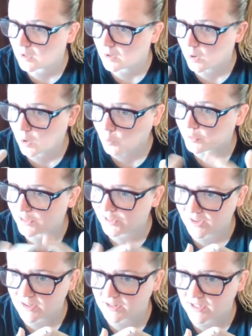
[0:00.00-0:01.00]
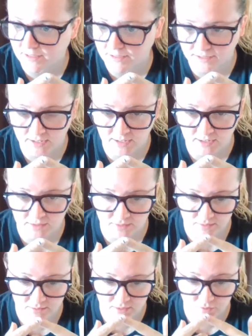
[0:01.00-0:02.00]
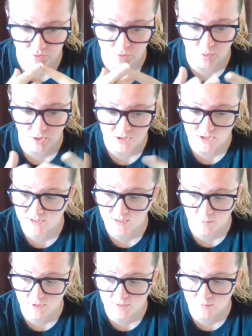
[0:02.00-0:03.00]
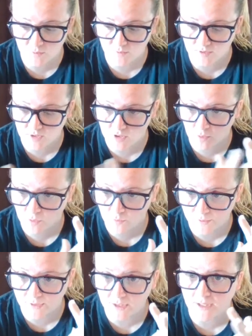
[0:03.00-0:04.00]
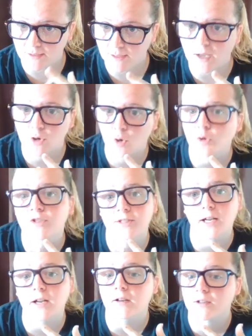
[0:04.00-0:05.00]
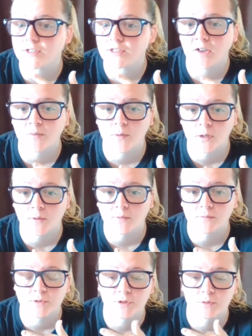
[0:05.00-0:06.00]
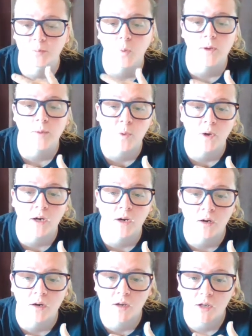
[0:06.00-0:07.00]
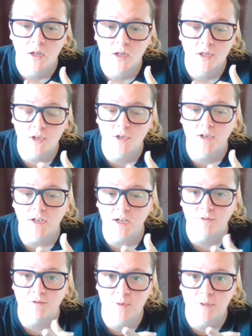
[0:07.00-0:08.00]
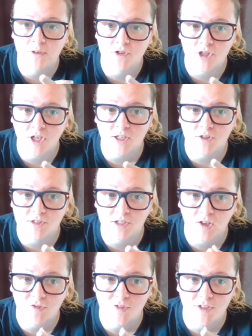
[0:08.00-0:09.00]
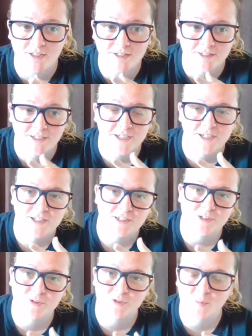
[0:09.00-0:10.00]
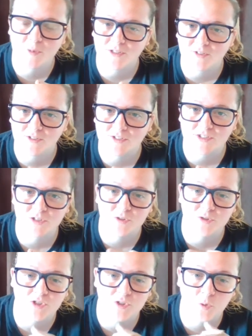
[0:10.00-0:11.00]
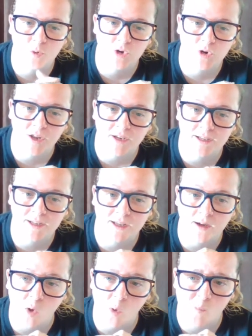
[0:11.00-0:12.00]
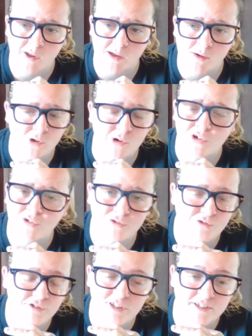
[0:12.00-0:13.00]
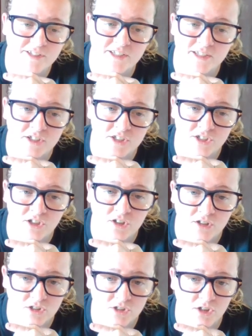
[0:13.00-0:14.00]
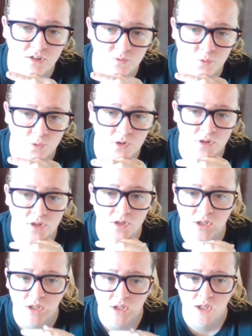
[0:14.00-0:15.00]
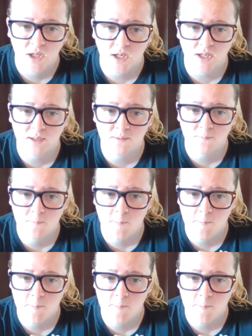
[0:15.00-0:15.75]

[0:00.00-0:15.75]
overthink things, and if you're watching some of these movies and you're overthinking, yeah, you'll scare yourself enough to the point where you're gonna have to either check yourself in to the mental institution, or you've gotta get help, man, or that's it, you're done, you're done for. I